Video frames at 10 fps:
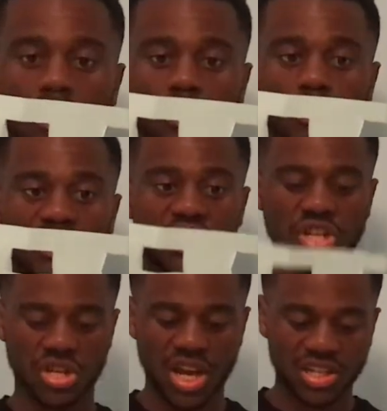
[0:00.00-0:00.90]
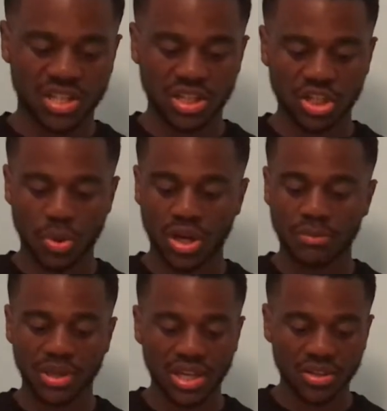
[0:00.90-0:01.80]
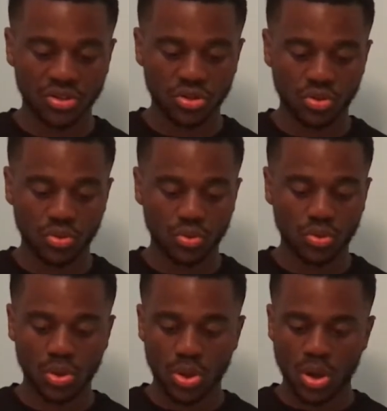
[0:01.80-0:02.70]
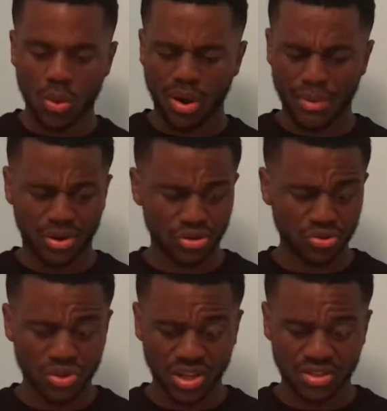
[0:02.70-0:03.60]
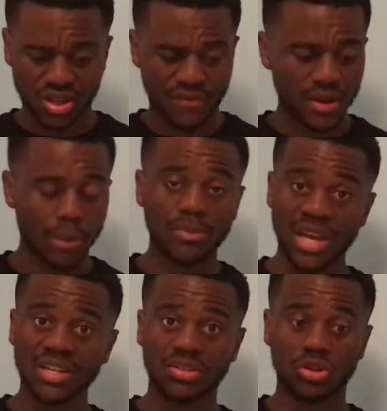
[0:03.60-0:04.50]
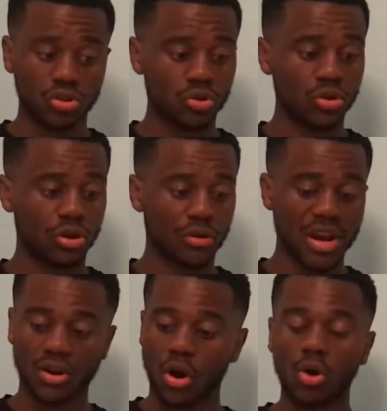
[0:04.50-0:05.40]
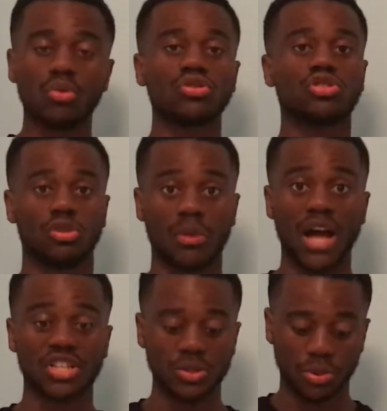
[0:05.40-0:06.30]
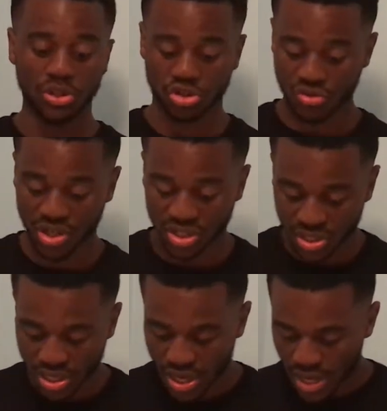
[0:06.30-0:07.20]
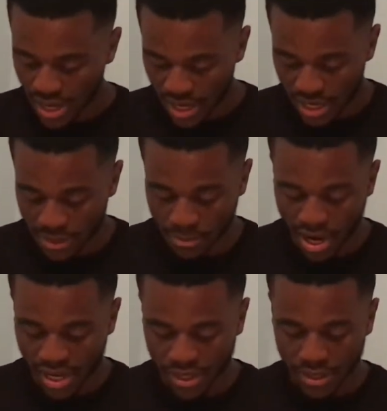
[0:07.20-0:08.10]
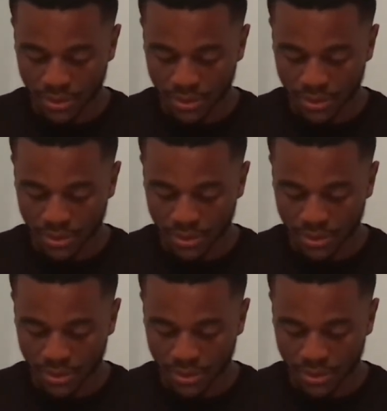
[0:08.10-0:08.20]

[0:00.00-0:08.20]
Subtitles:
positioned nicely so I can begin to. What am I going to do next? I think I'm next going to create the holes to actually put the strings in my